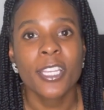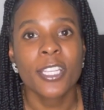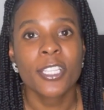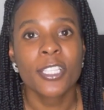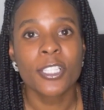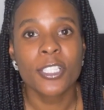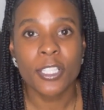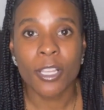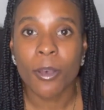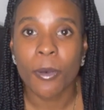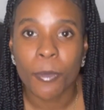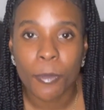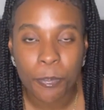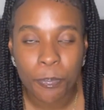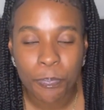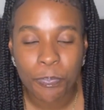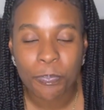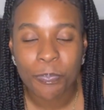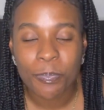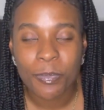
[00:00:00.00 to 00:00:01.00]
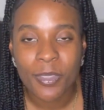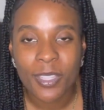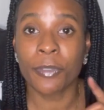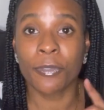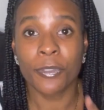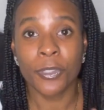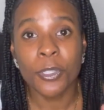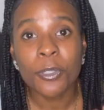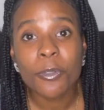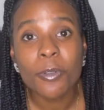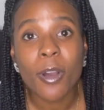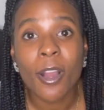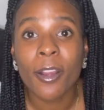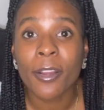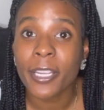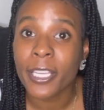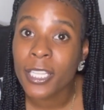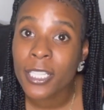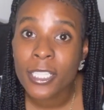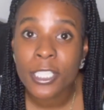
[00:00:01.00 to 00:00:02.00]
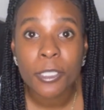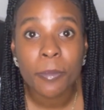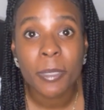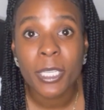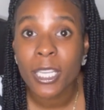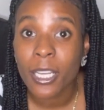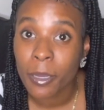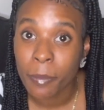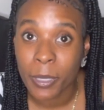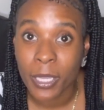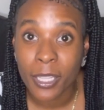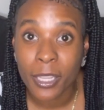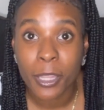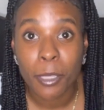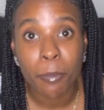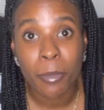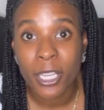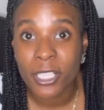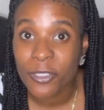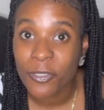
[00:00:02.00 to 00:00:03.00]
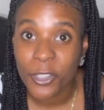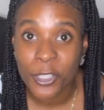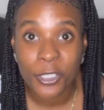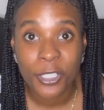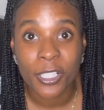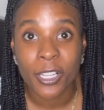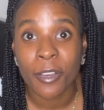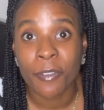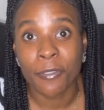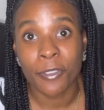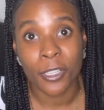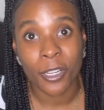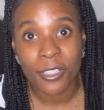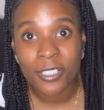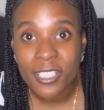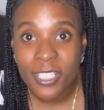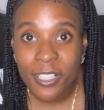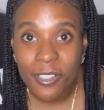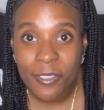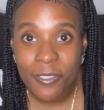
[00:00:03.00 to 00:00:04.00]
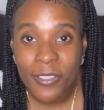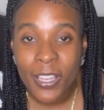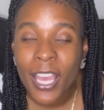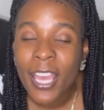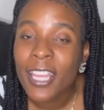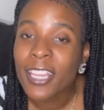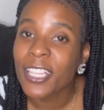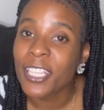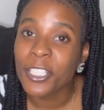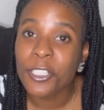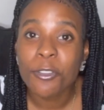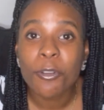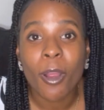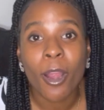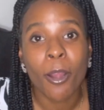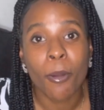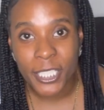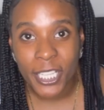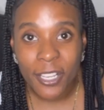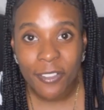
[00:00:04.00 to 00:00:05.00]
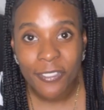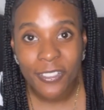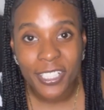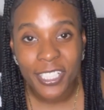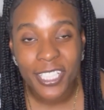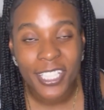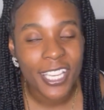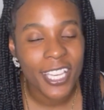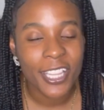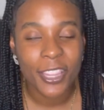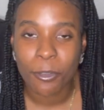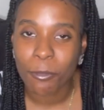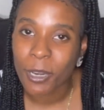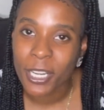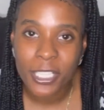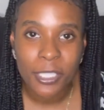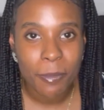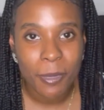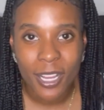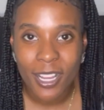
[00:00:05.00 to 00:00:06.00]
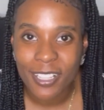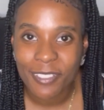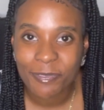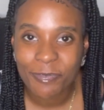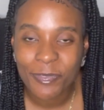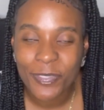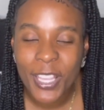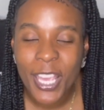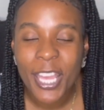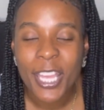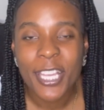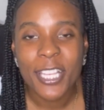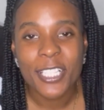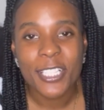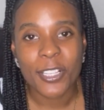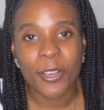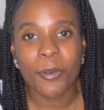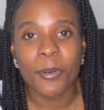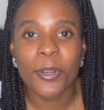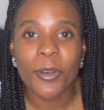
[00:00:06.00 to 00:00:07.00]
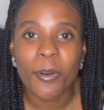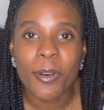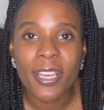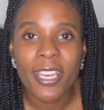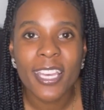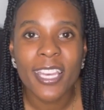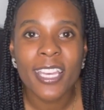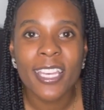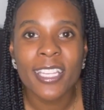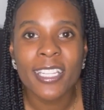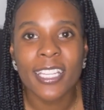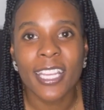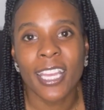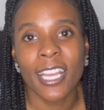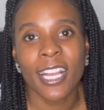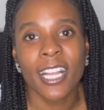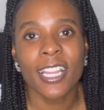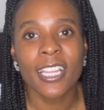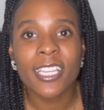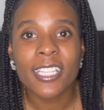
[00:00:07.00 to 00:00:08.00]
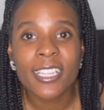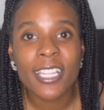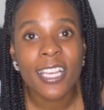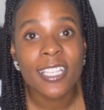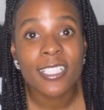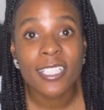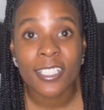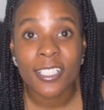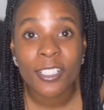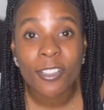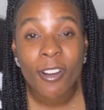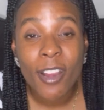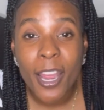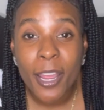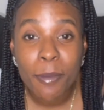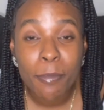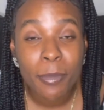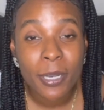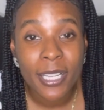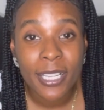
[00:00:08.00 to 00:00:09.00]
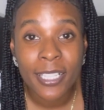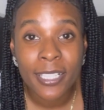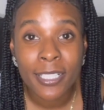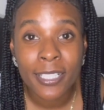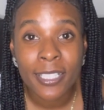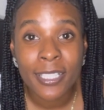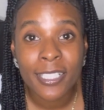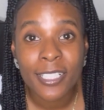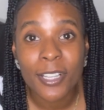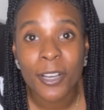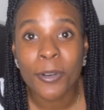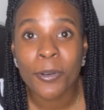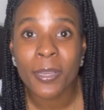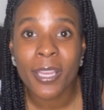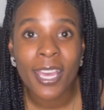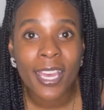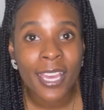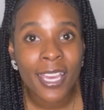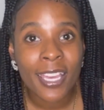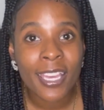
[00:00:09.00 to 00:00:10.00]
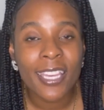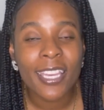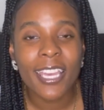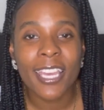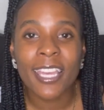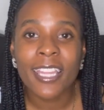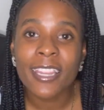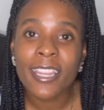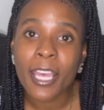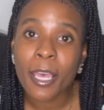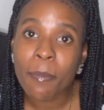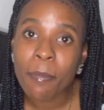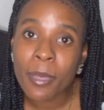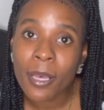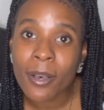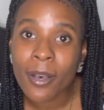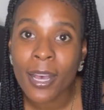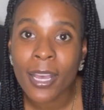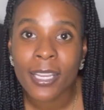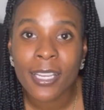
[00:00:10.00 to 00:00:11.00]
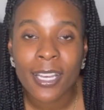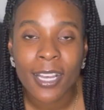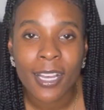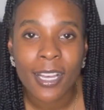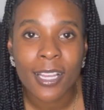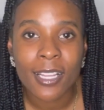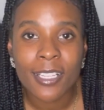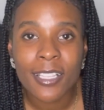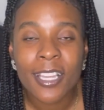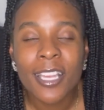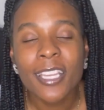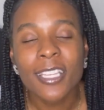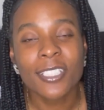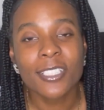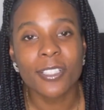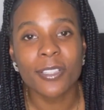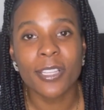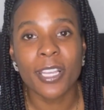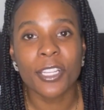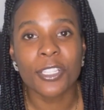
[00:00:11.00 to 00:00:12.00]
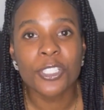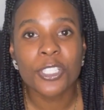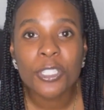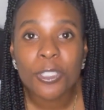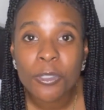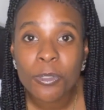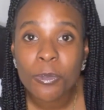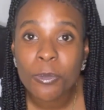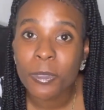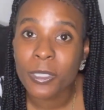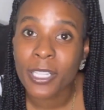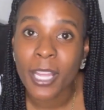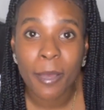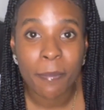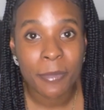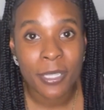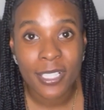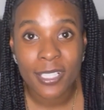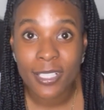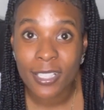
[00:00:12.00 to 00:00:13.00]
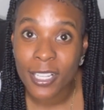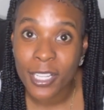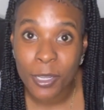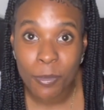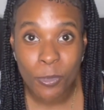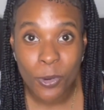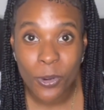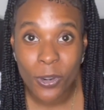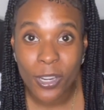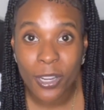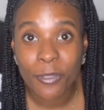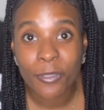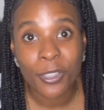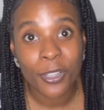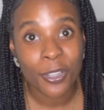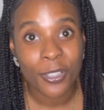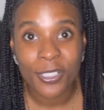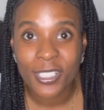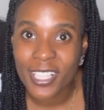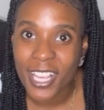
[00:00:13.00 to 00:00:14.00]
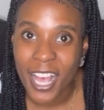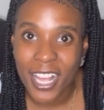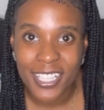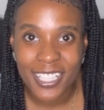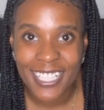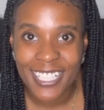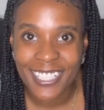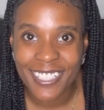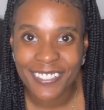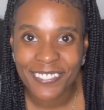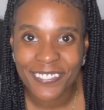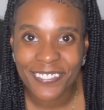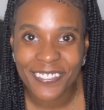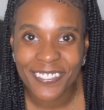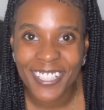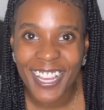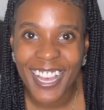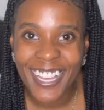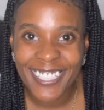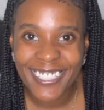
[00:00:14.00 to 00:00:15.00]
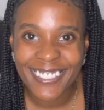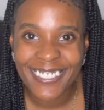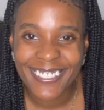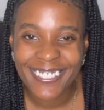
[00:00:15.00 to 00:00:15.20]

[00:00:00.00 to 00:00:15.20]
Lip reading: So, if you are into becoming the best version of yourself, then you are definitely in the right spot. So, go ahead and click that subscribe button, okay, and that bell icon so that you will not miss any more of your girl's content. Alright?